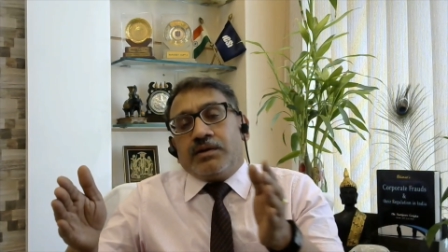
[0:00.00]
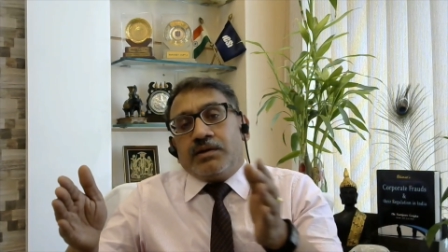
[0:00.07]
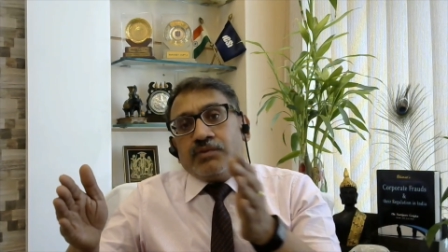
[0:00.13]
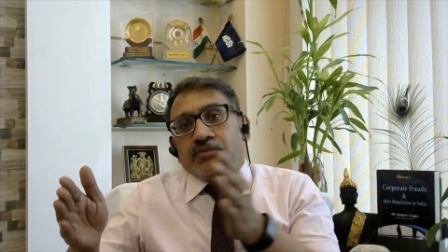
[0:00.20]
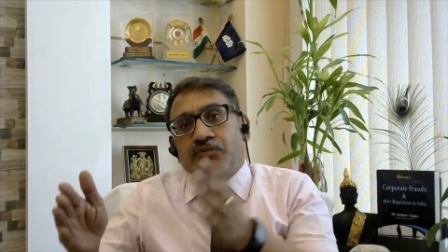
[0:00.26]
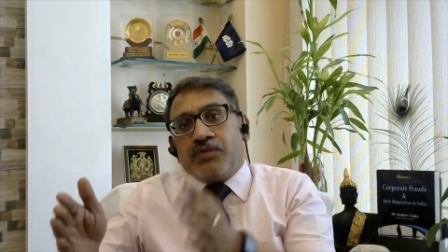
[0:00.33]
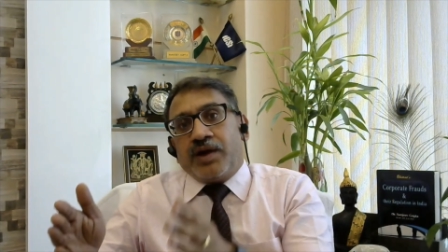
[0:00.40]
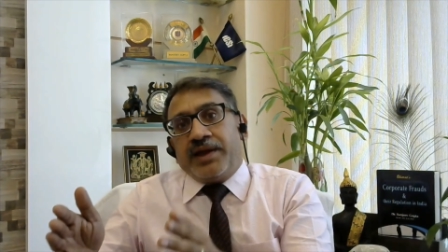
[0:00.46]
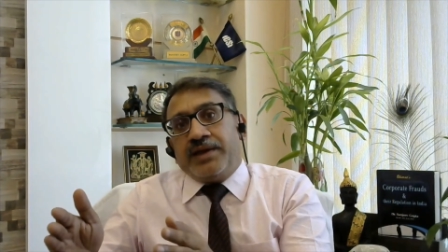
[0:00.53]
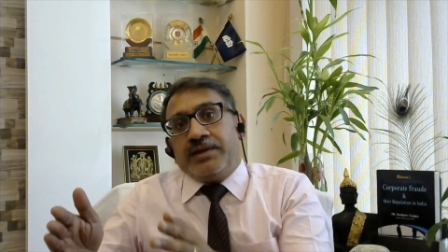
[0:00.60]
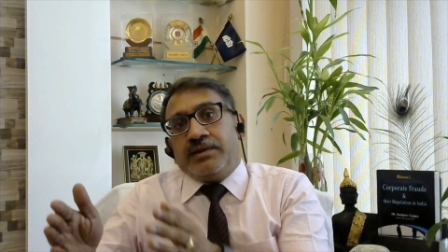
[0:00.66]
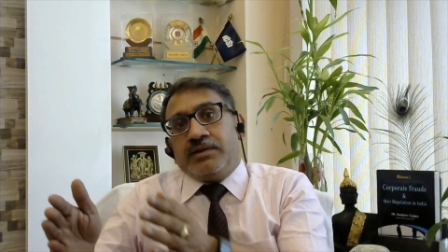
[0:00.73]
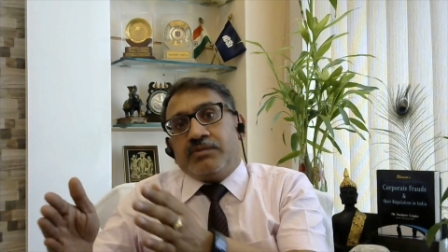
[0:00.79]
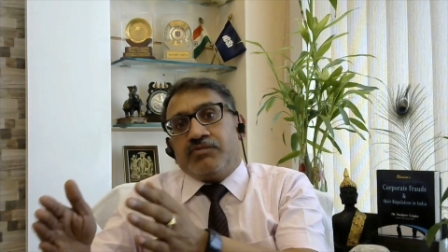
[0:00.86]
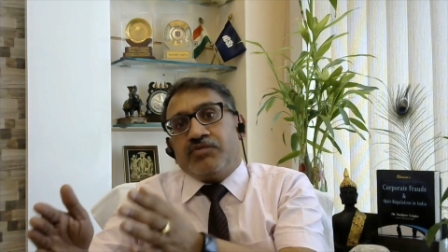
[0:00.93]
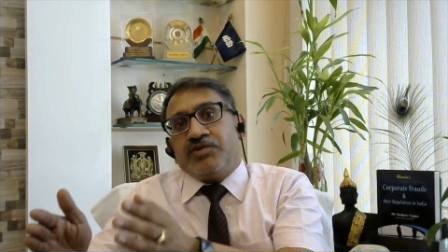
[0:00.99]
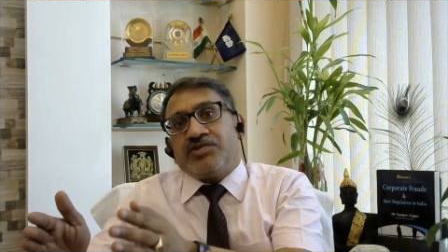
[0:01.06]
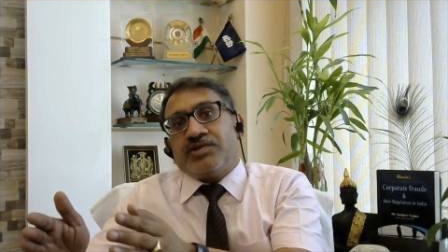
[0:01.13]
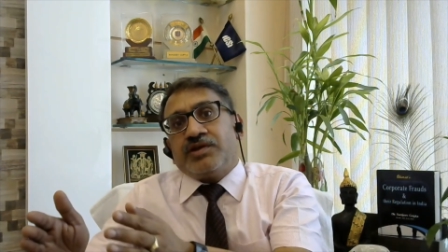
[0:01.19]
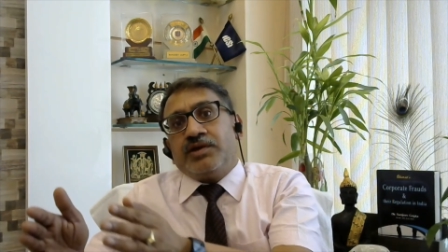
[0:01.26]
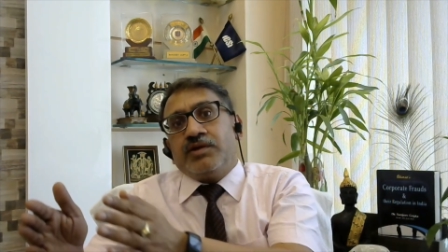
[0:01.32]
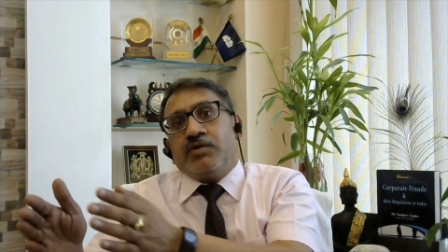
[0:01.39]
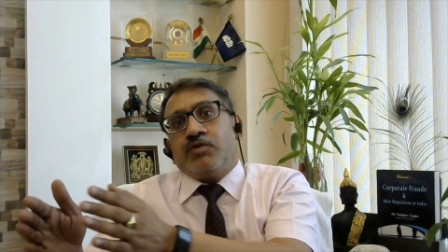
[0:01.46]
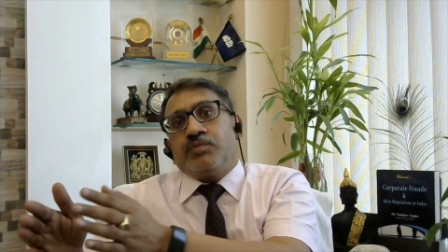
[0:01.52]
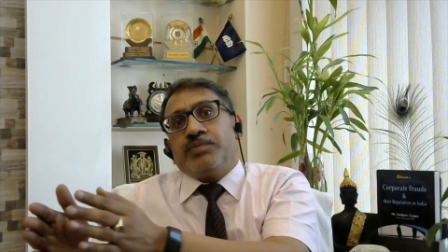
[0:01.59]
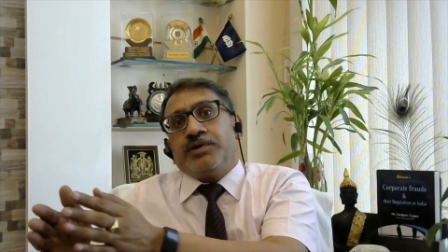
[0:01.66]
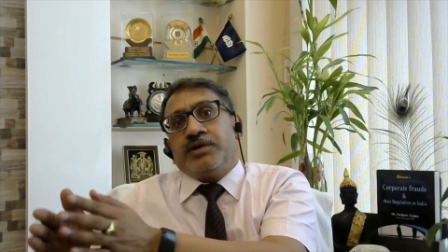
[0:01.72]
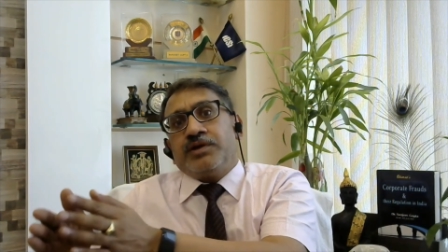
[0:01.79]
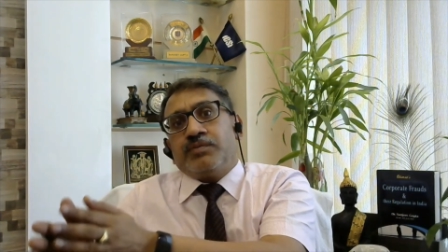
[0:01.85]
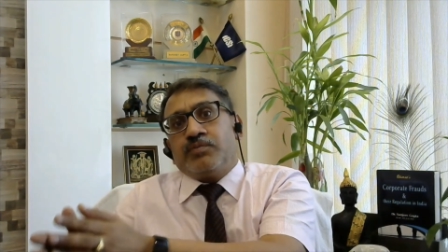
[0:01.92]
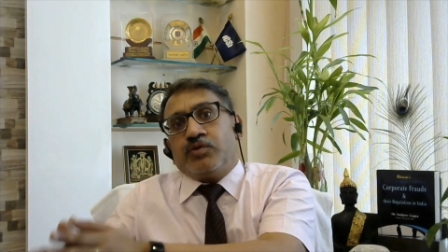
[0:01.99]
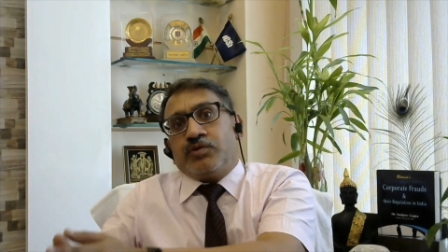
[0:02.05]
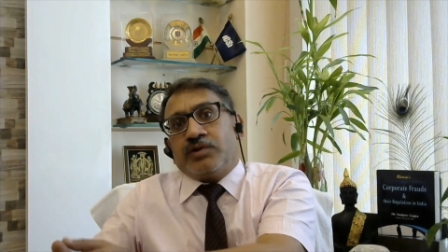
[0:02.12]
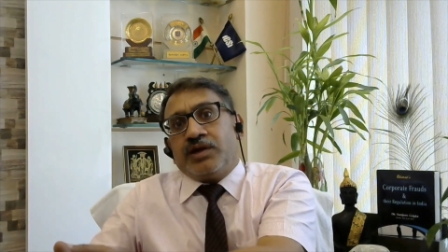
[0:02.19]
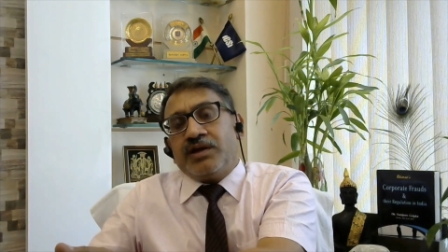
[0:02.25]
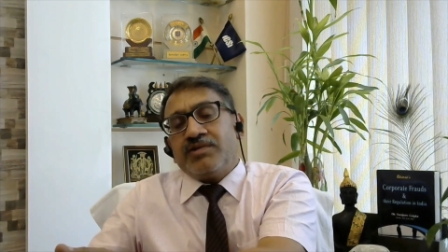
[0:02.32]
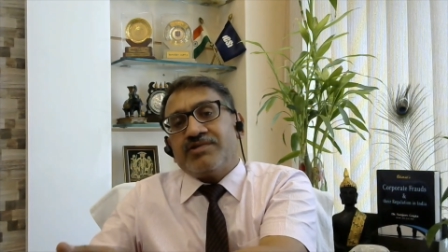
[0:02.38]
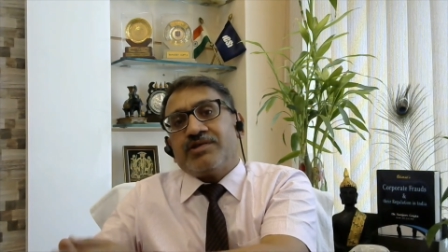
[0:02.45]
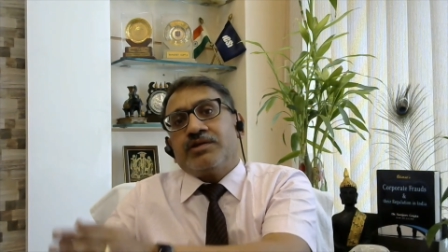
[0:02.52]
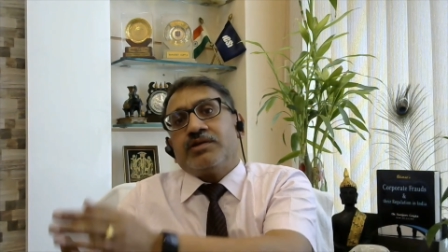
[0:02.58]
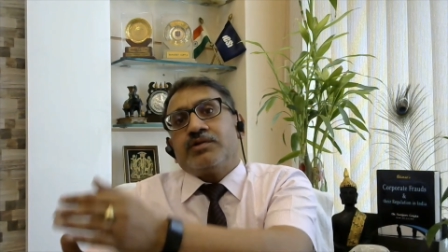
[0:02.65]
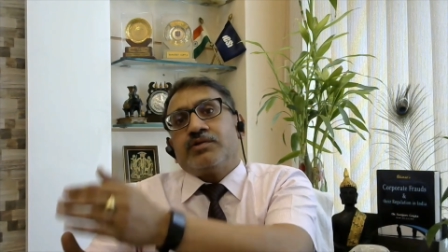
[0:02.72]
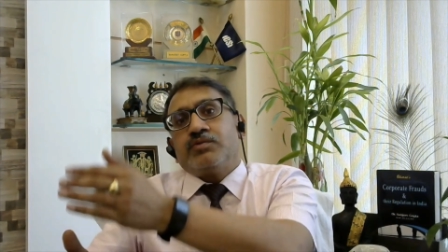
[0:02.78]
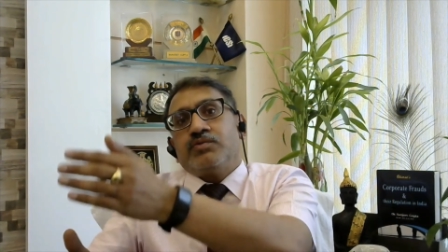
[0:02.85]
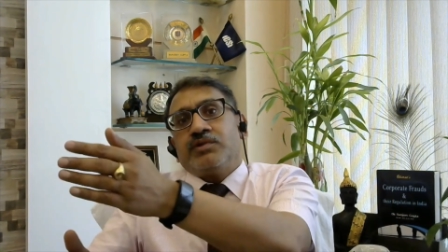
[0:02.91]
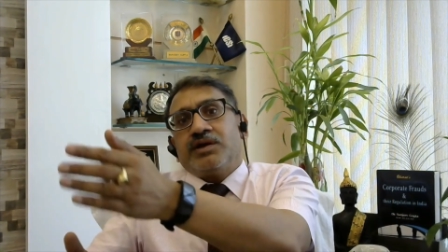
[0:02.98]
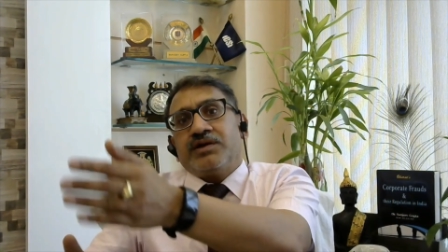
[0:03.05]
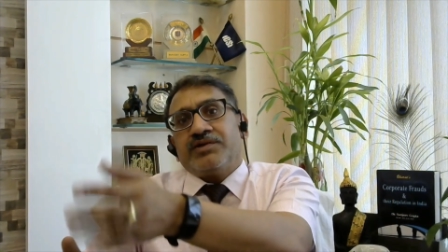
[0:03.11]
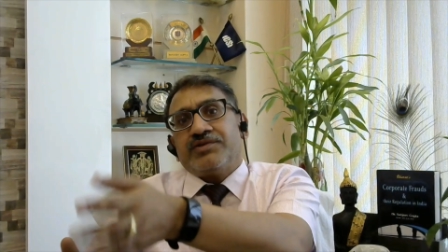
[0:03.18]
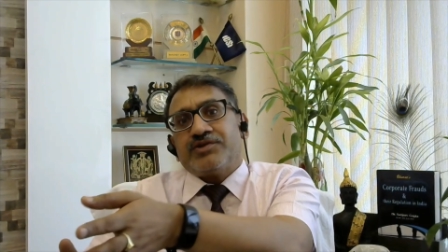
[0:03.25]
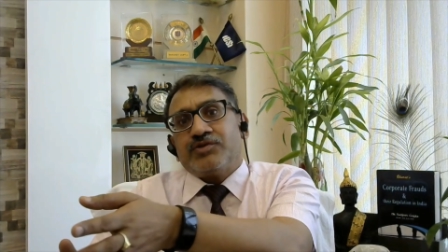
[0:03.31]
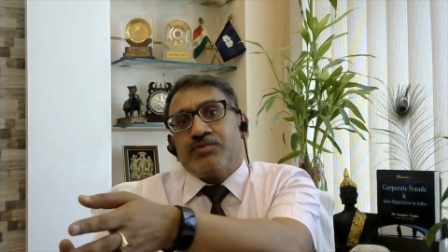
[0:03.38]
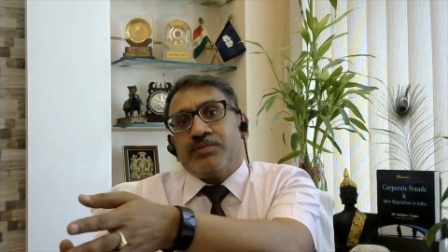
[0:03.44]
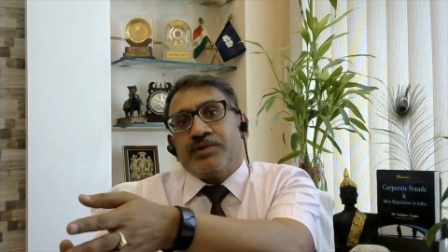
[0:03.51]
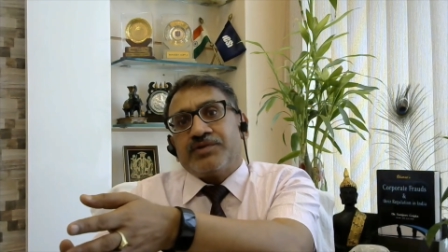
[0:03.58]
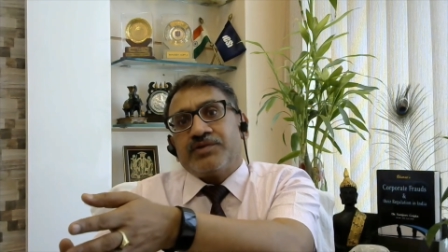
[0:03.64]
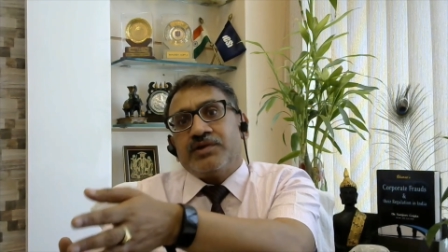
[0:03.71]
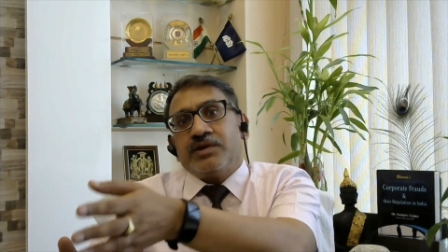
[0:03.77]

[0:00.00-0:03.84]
wine, whiskey or beer bottles to the customers.